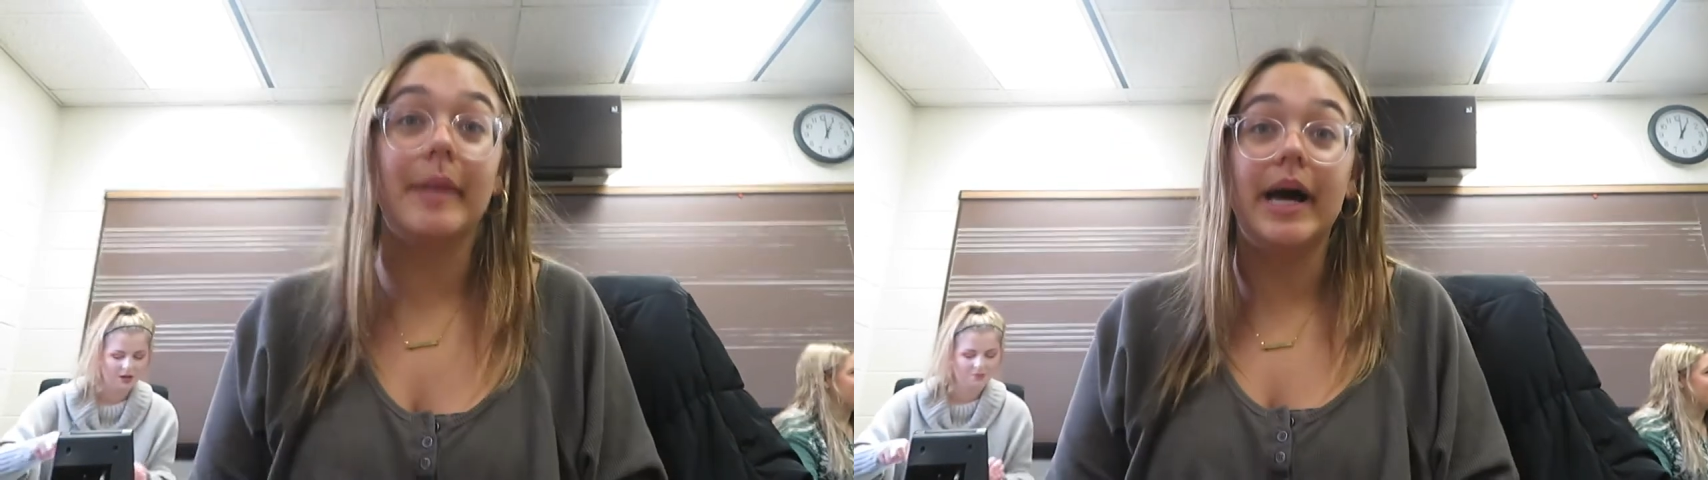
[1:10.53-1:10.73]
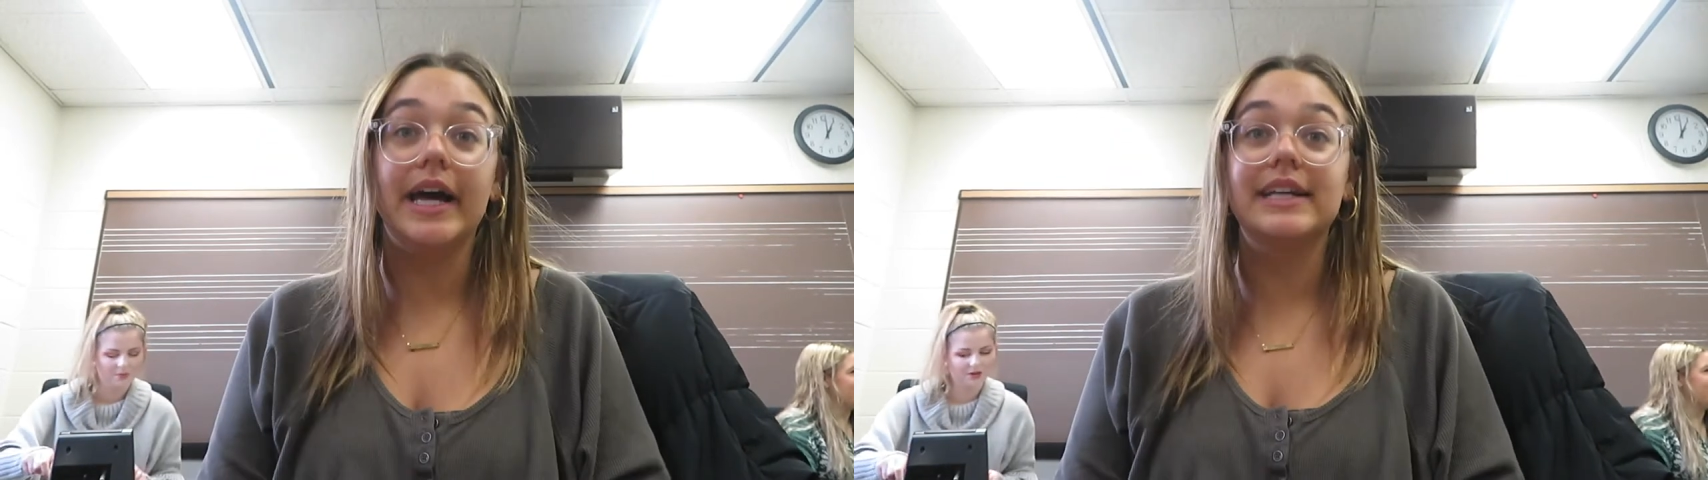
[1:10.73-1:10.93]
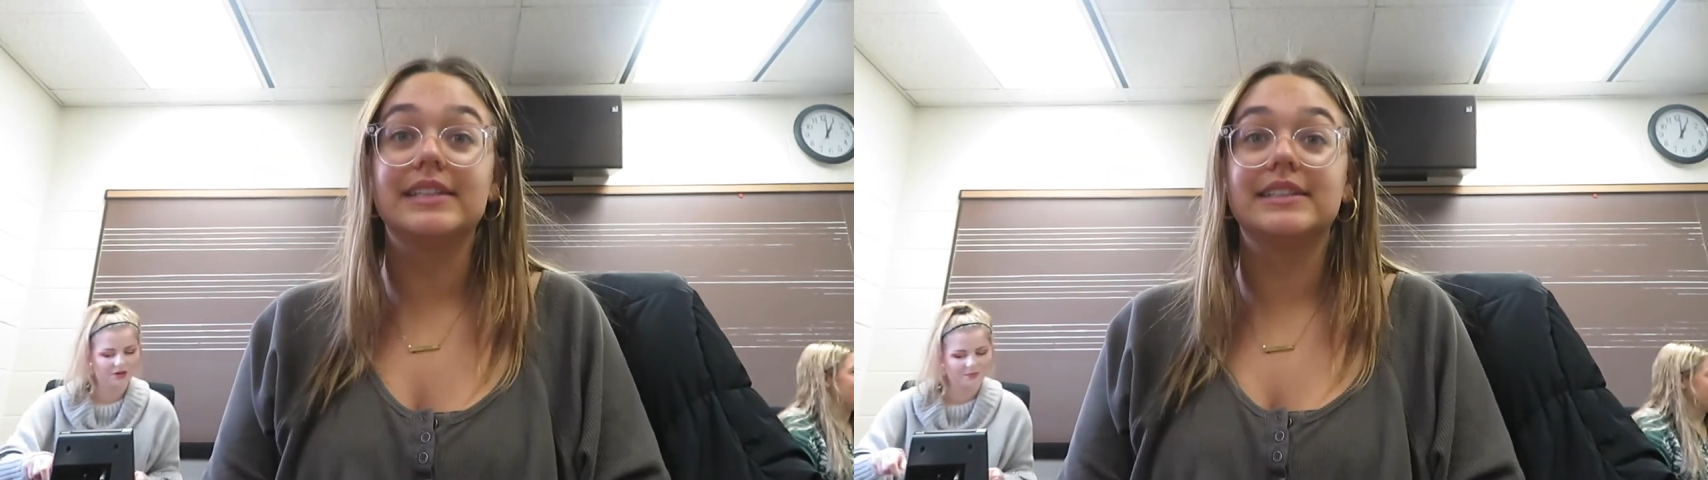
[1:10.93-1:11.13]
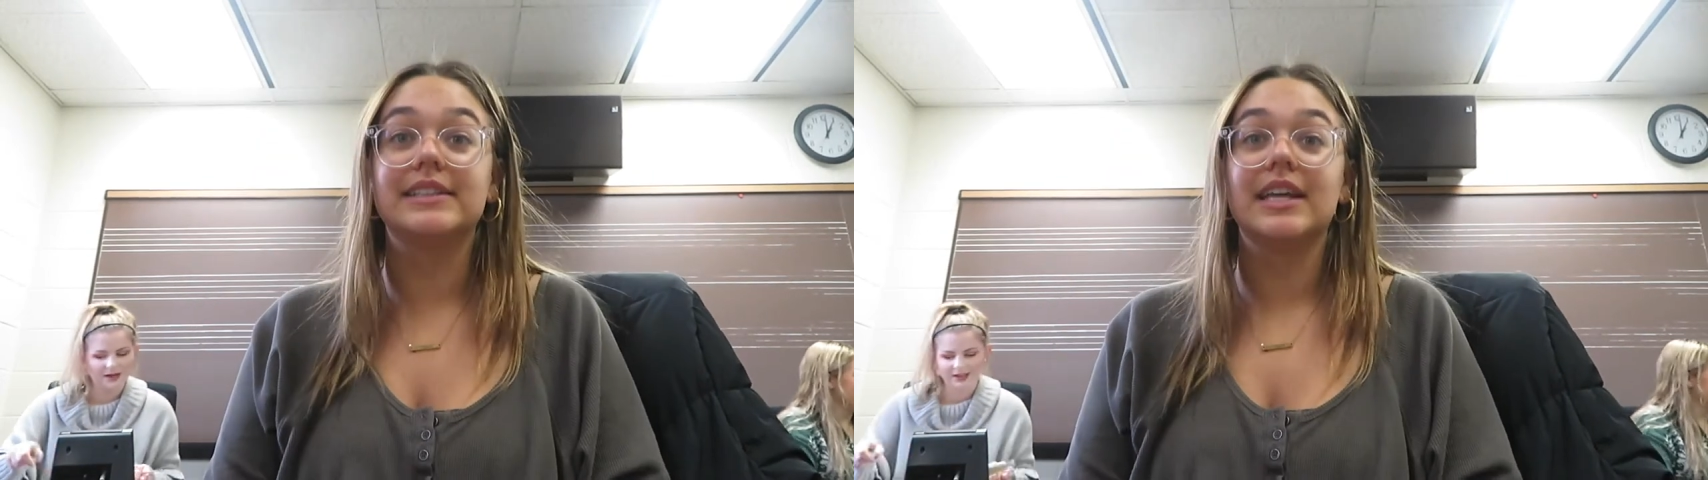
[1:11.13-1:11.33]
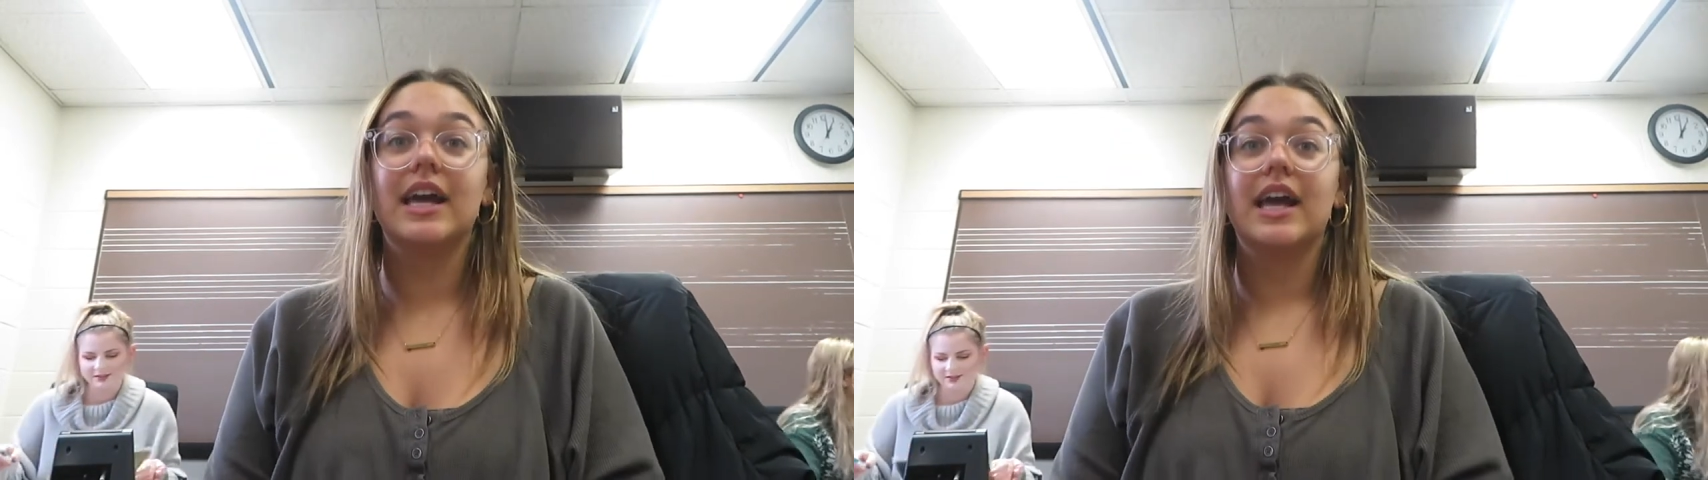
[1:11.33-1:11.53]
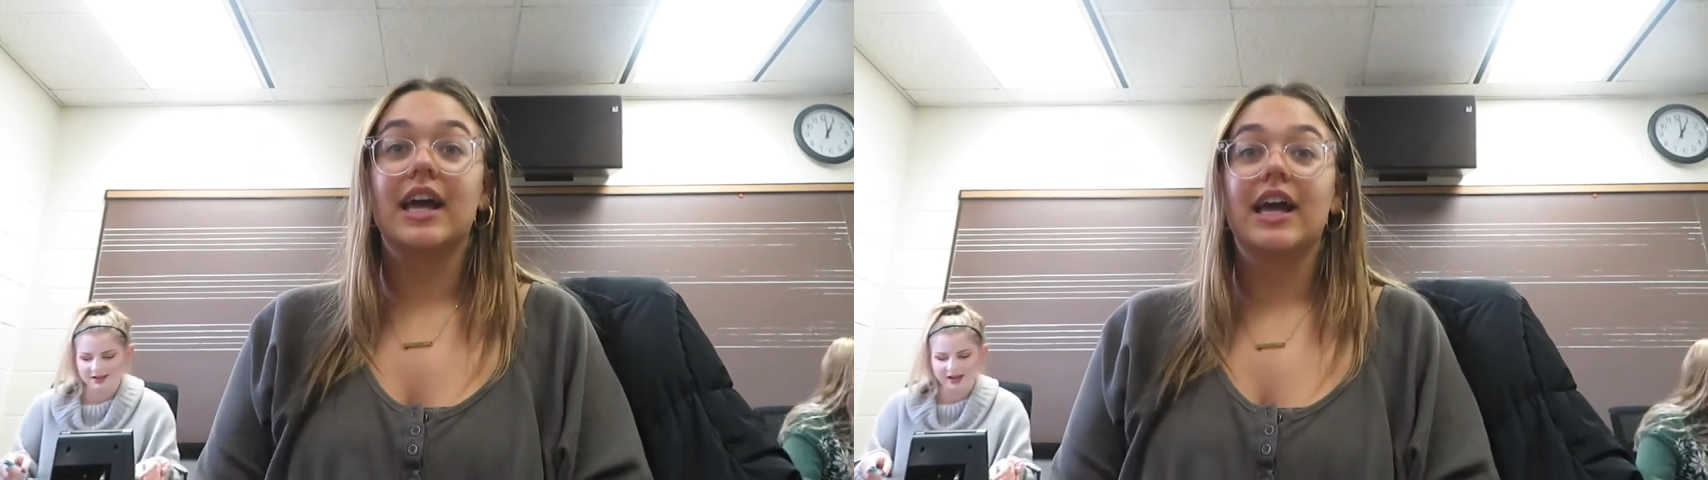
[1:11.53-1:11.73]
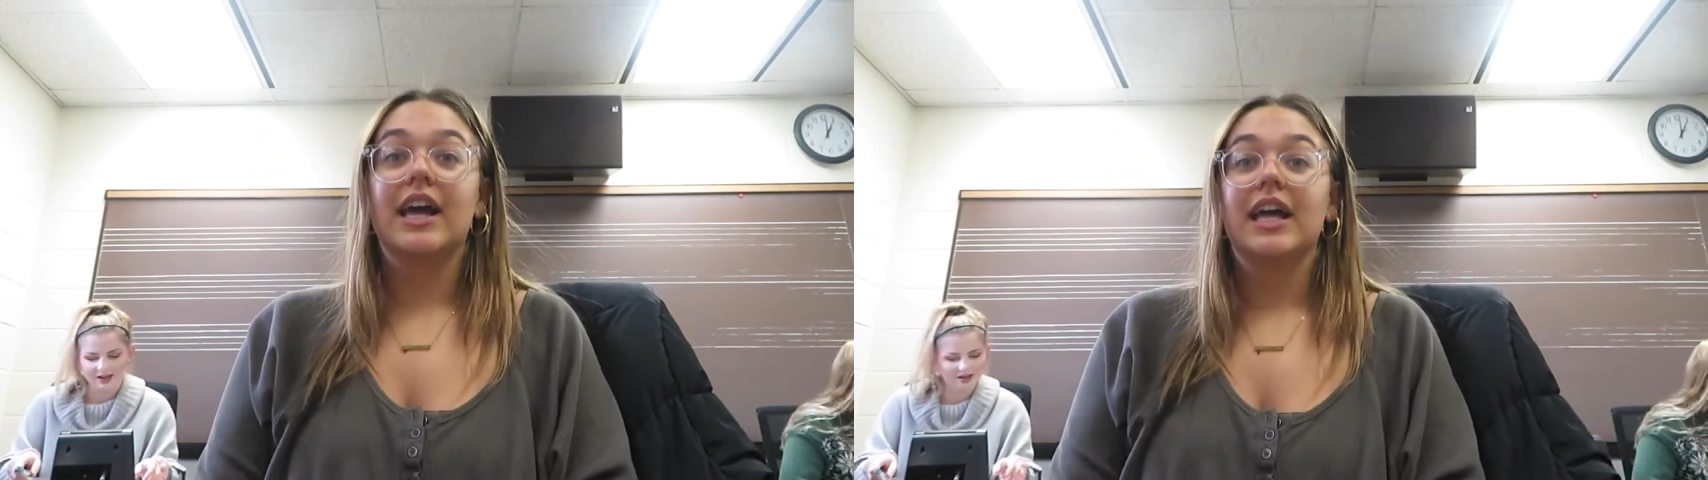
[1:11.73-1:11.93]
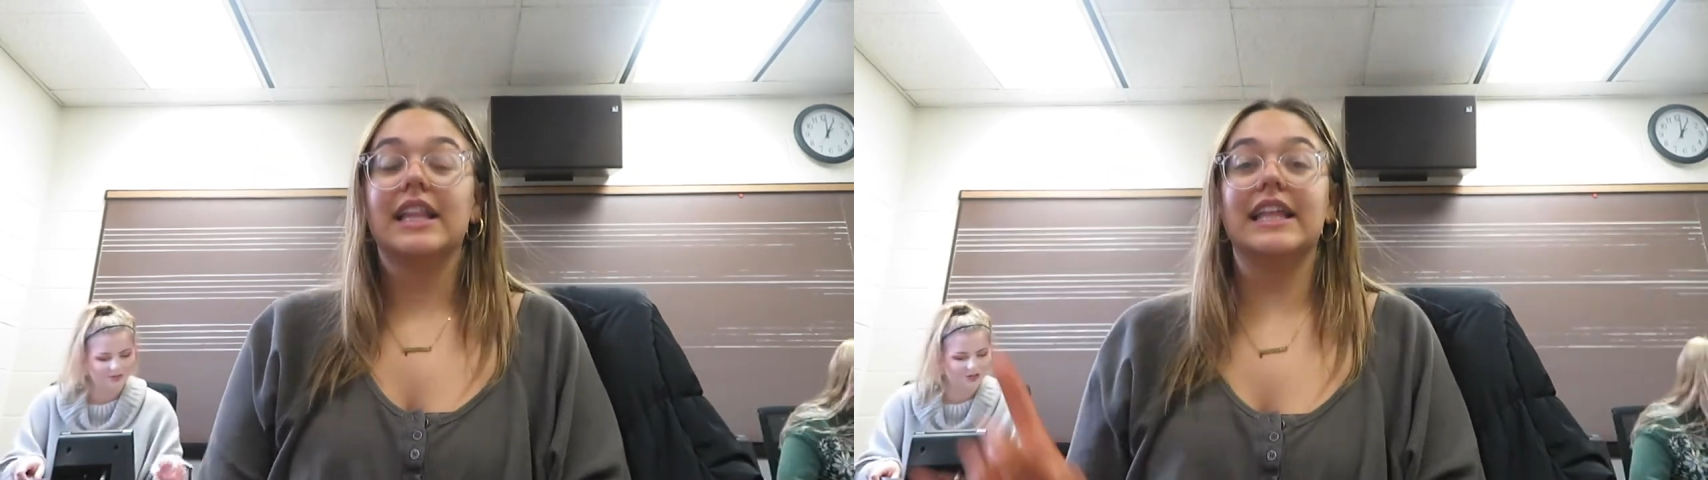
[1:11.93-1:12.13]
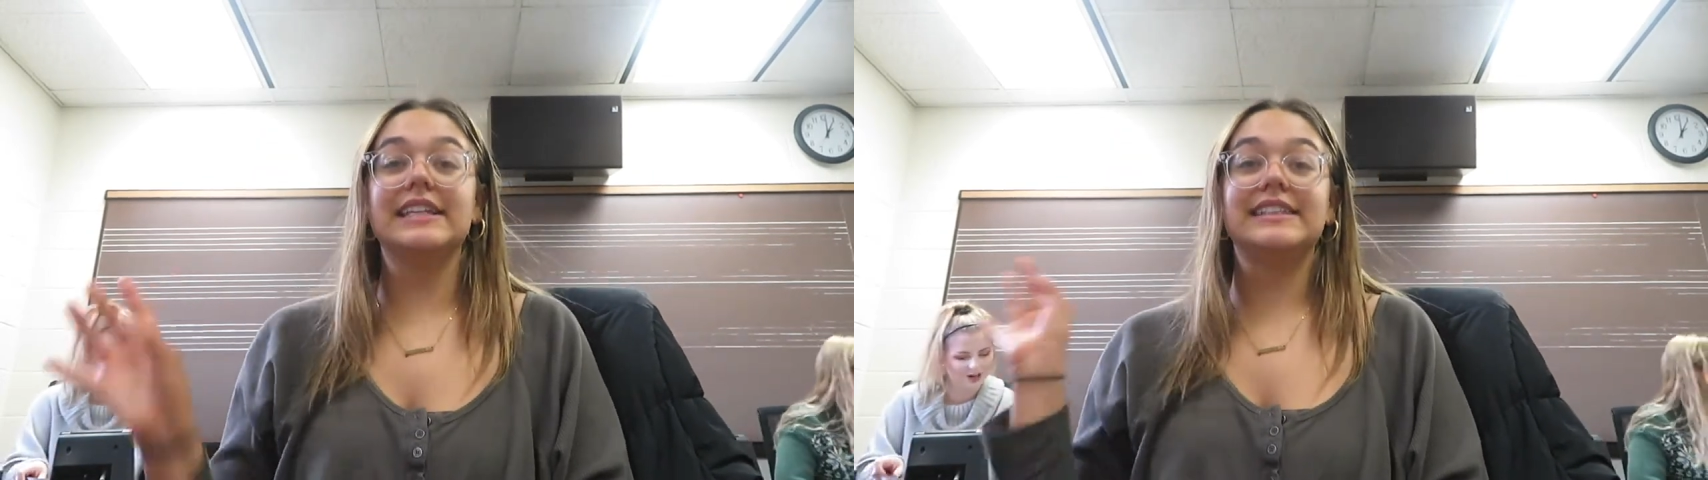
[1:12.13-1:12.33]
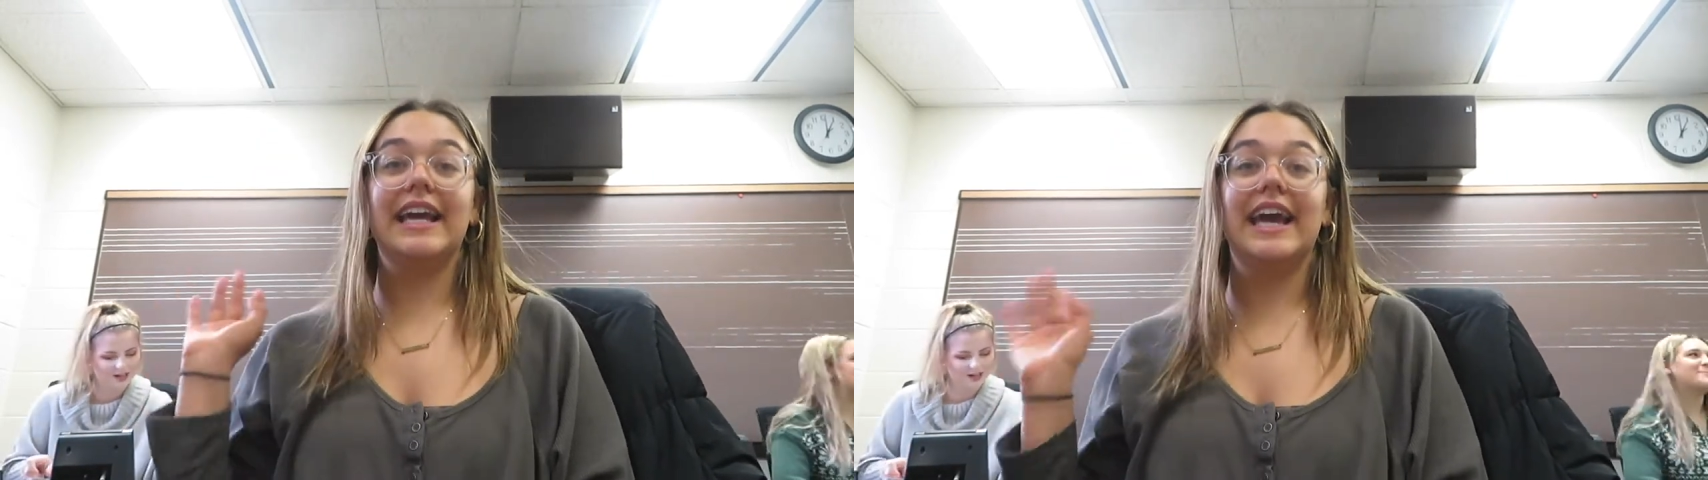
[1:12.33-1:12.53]
but
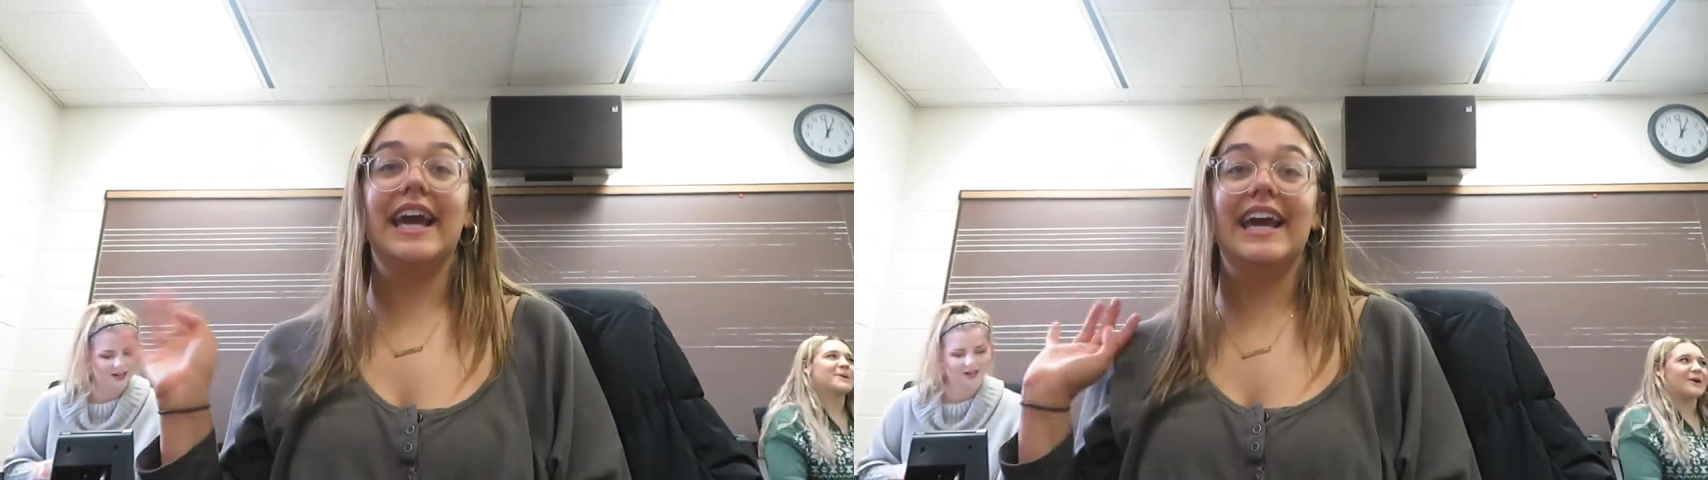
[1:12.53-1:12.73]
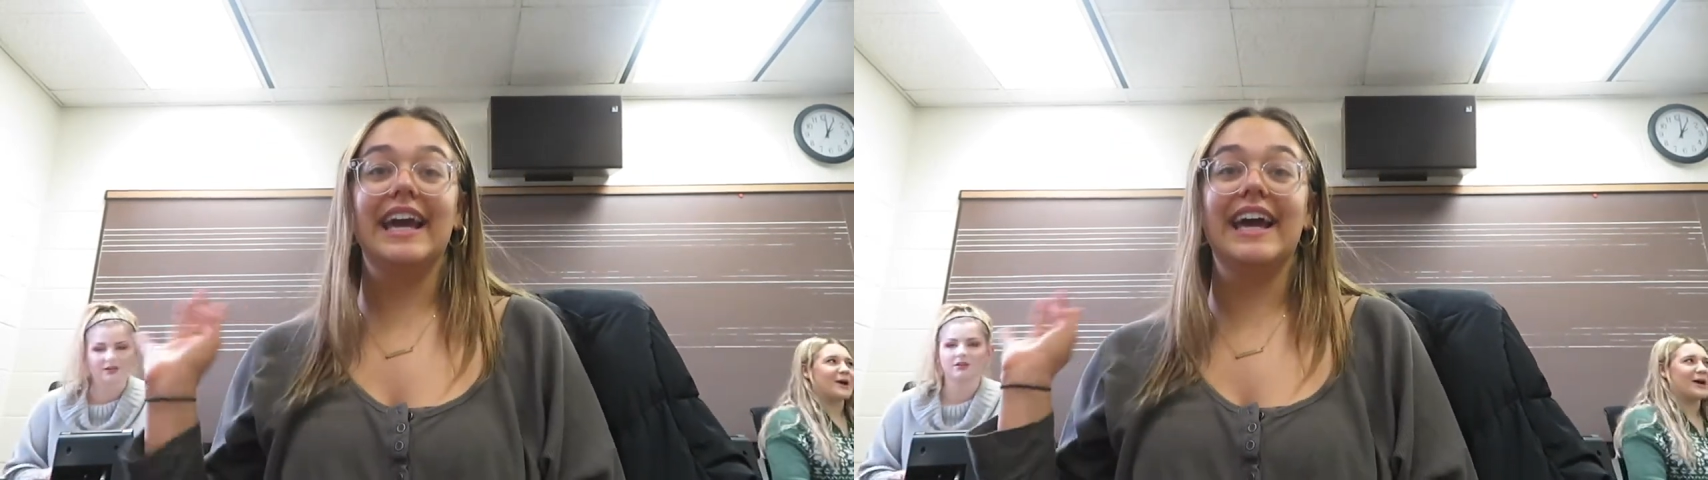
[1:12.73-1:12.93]
Lizzie.